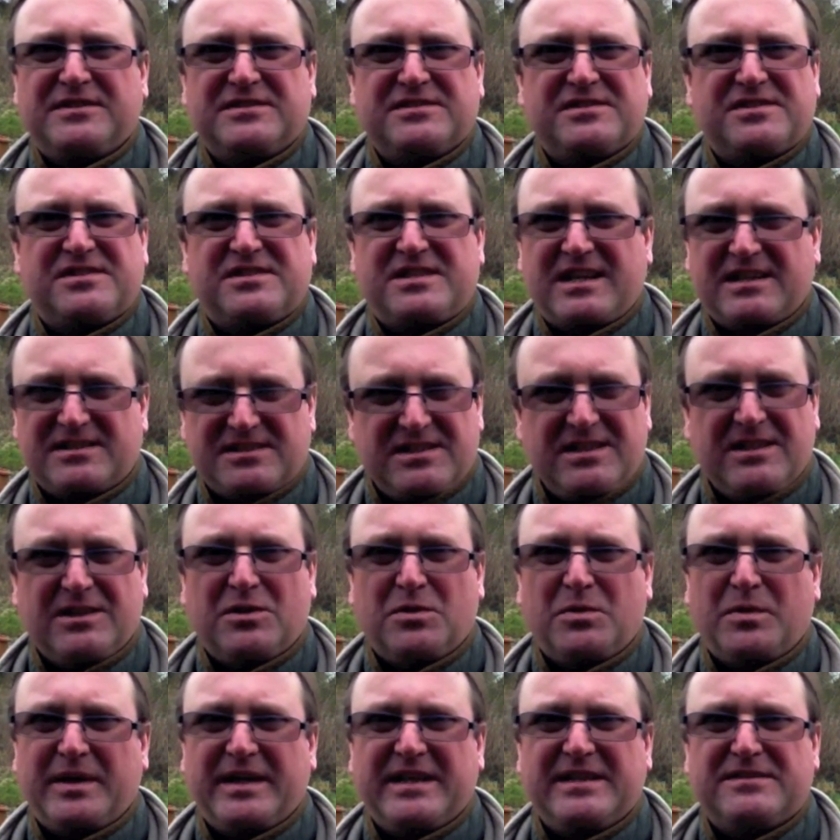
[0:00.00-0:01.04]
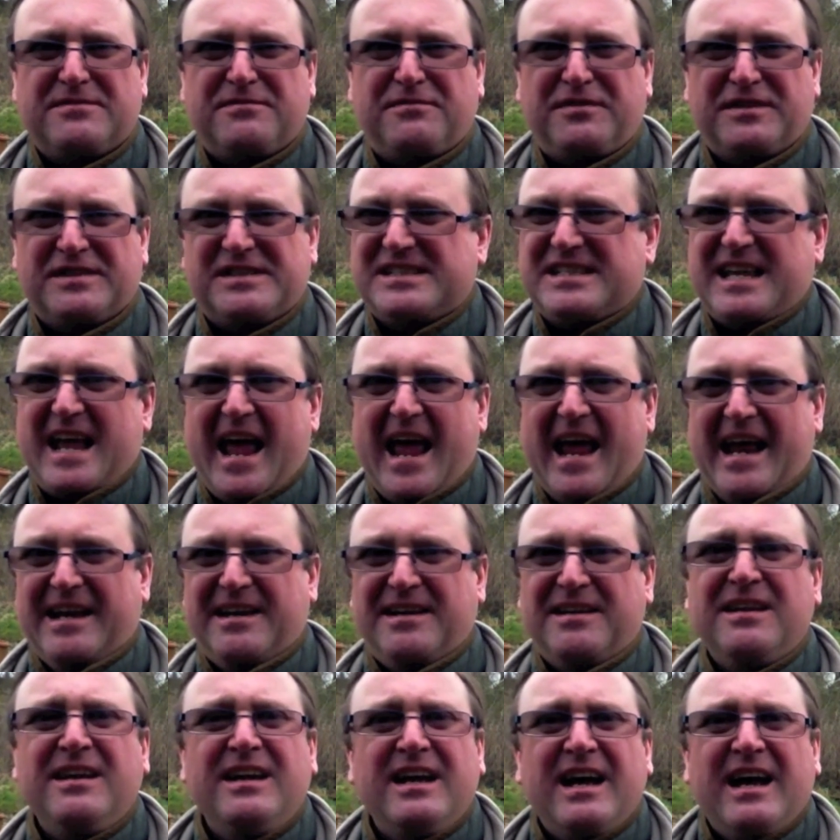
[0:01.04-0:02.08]
and 60 quid for
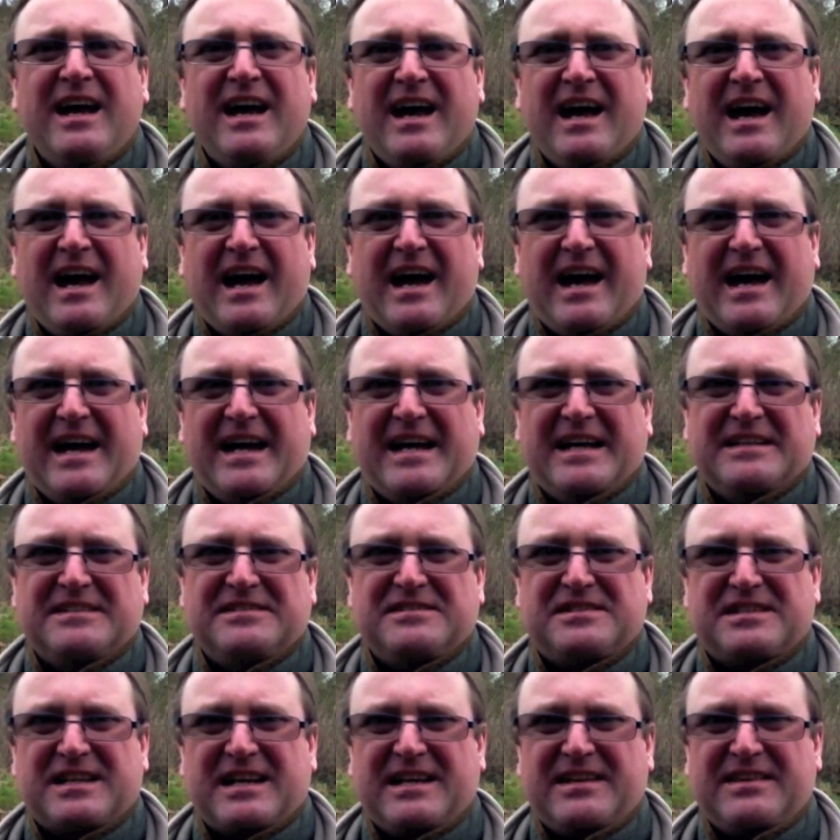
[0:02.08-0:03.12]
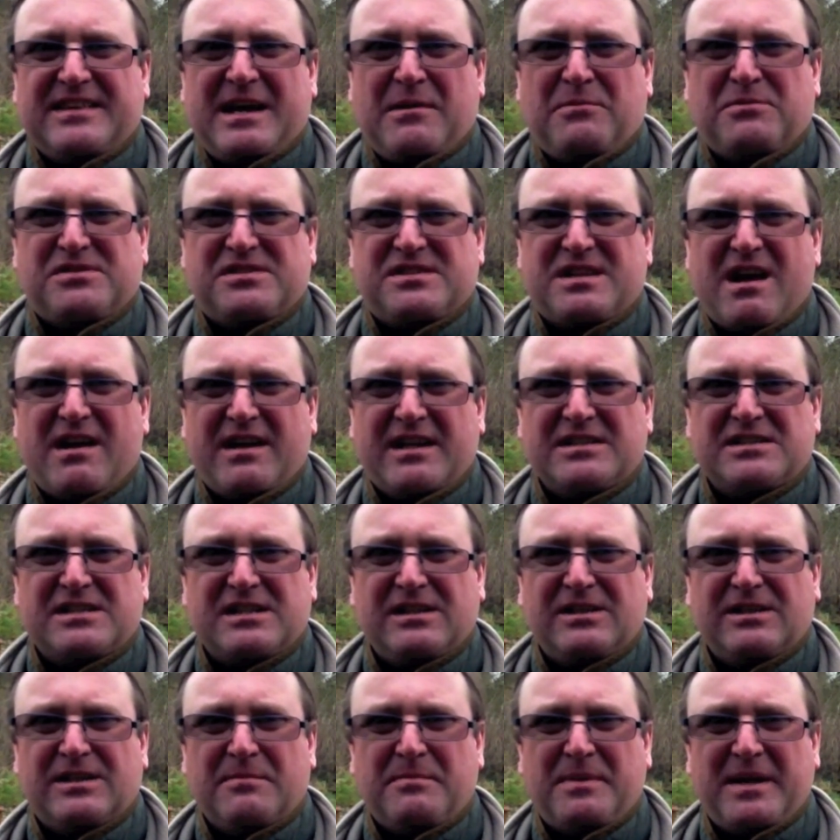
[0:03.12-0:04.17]
10, and uh, that was starting to
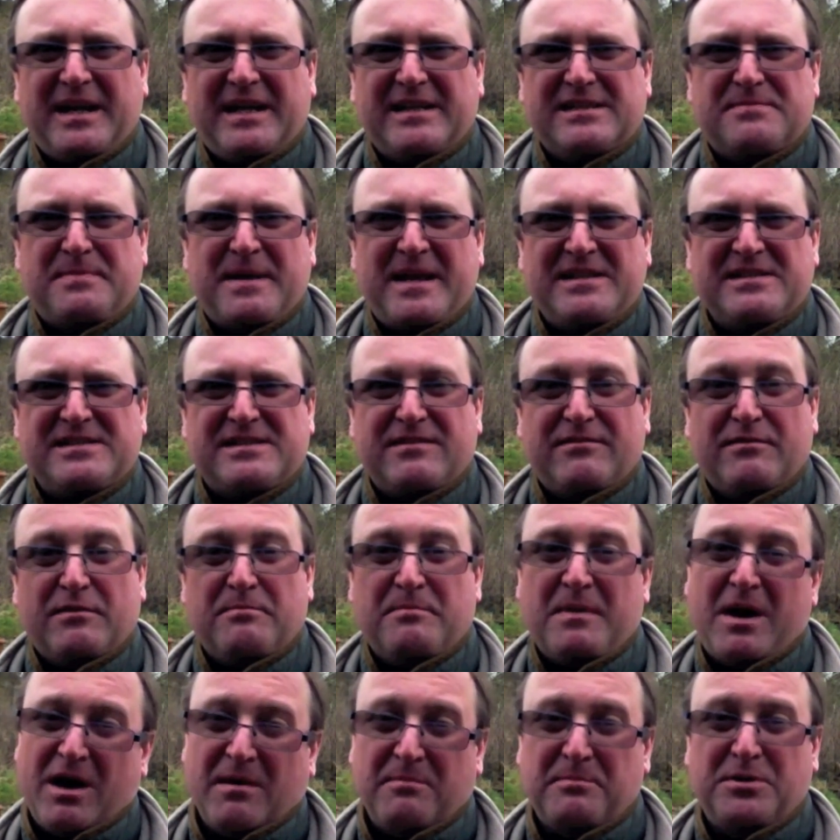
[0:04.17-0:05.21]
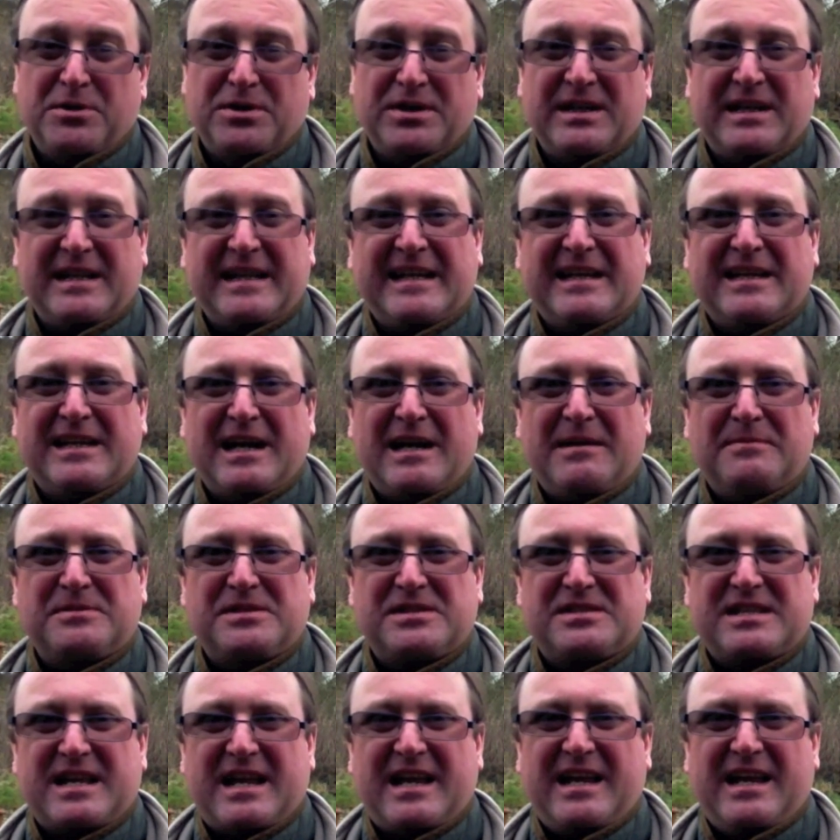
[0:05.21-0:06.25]
look a bit expensive. And Mark put a link up to
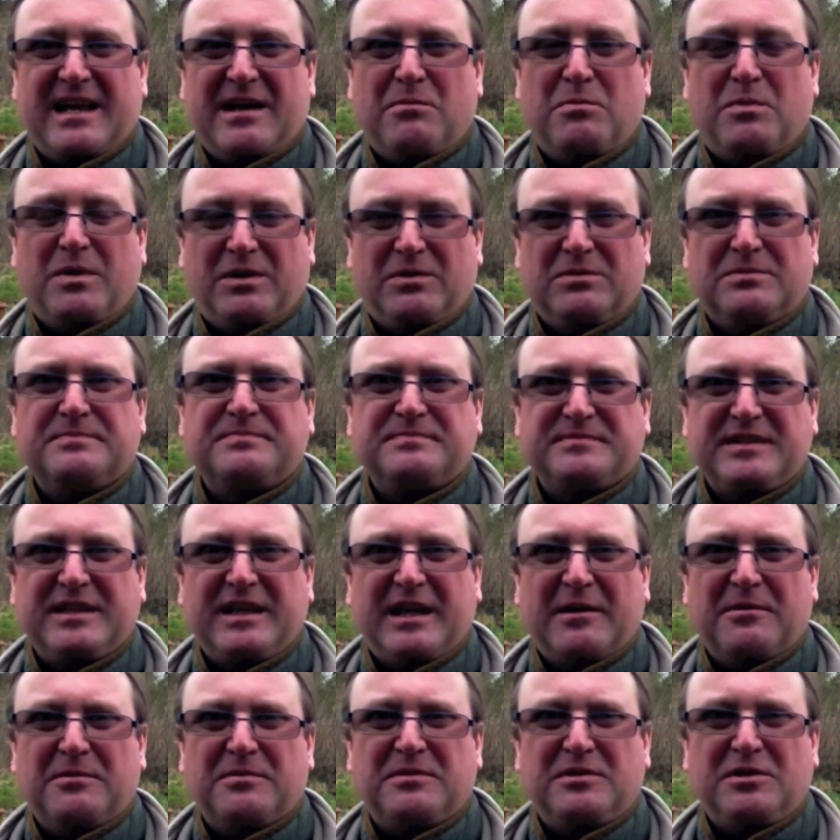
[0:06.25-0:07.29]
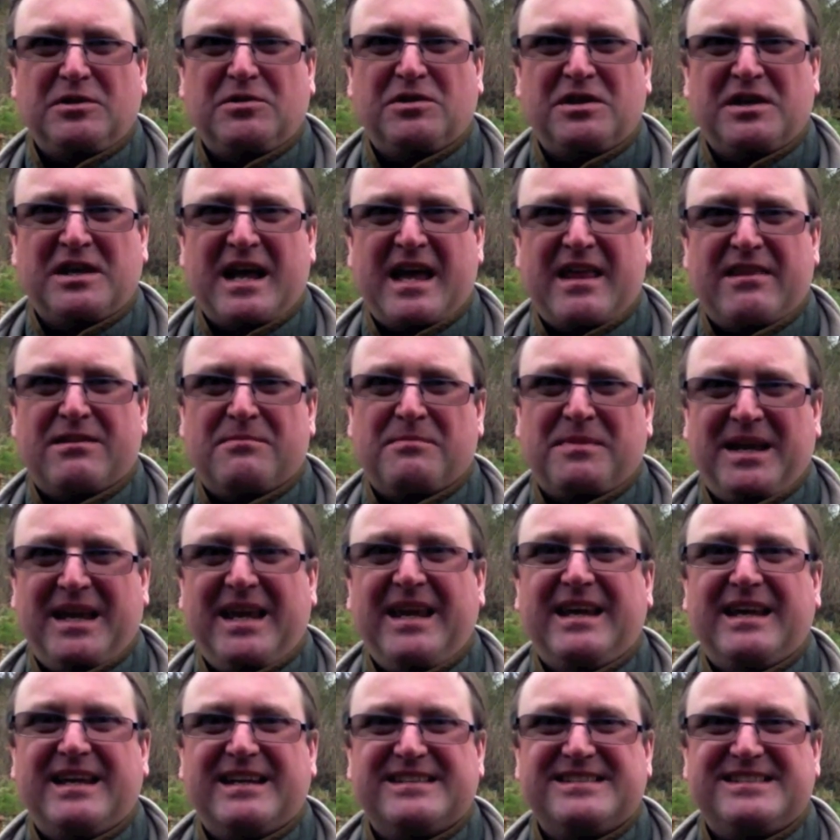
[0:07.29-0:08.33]
say, uh, well, you know, you can get them
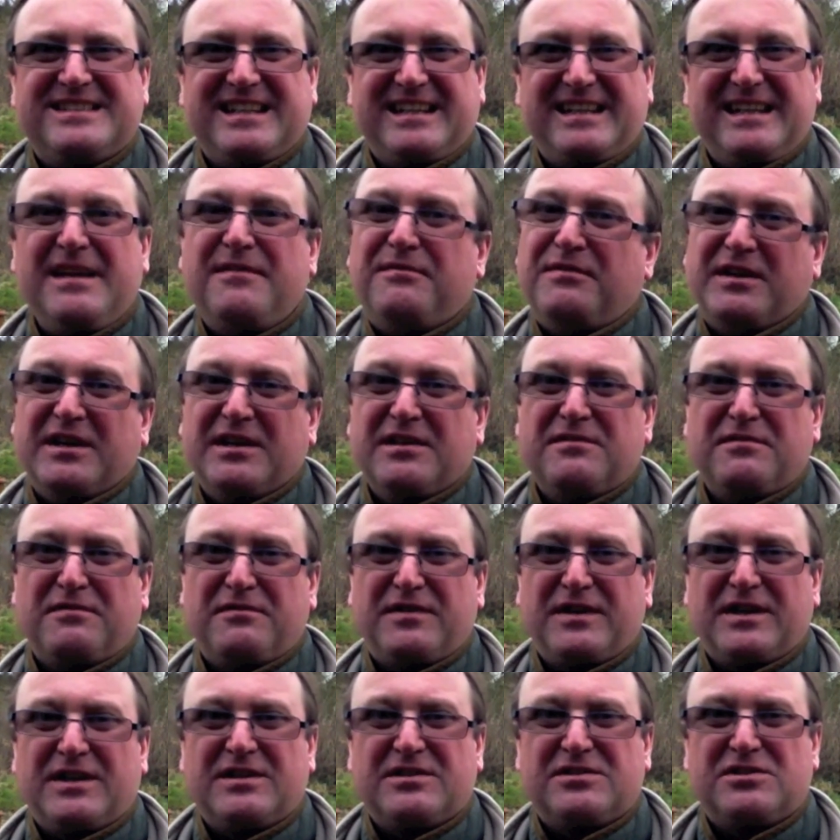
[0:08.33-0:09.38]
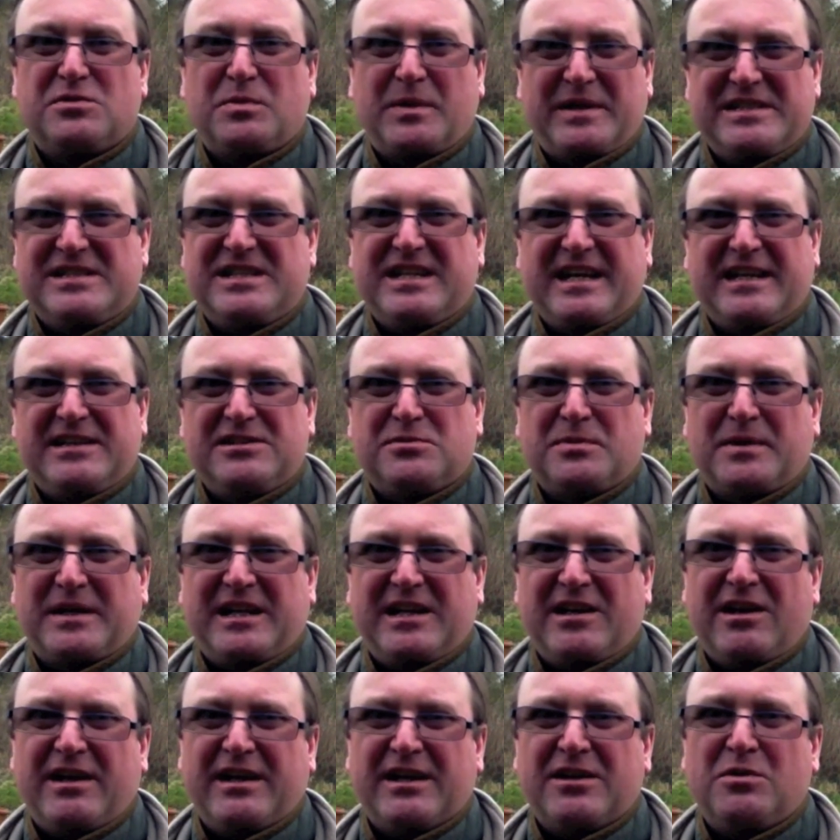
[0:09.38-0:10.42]
here delivered for 28,
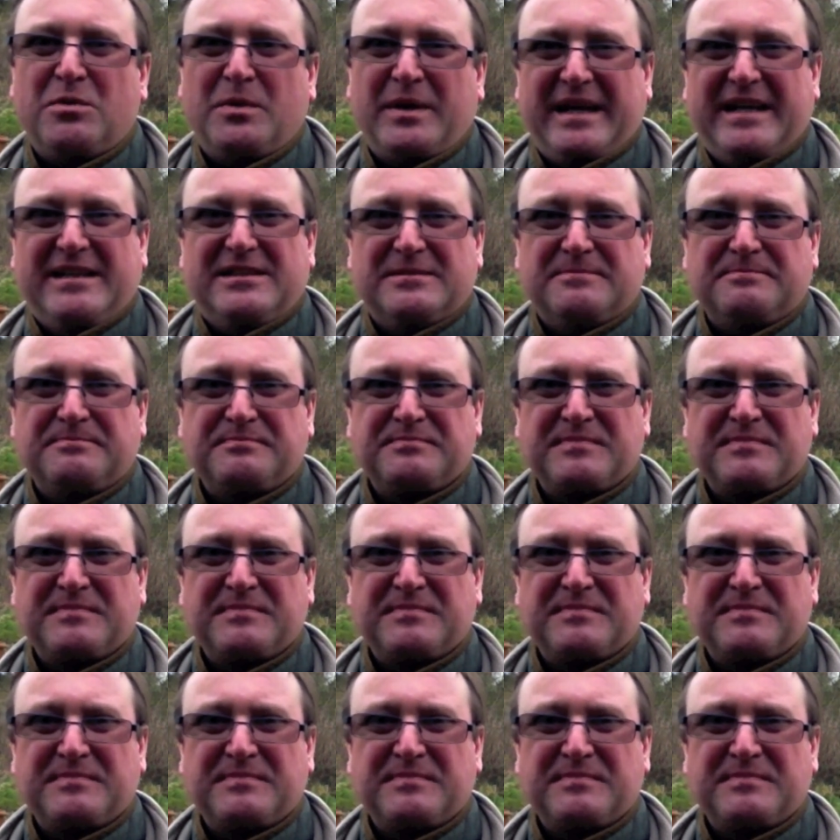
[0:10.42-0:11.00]
29 quid.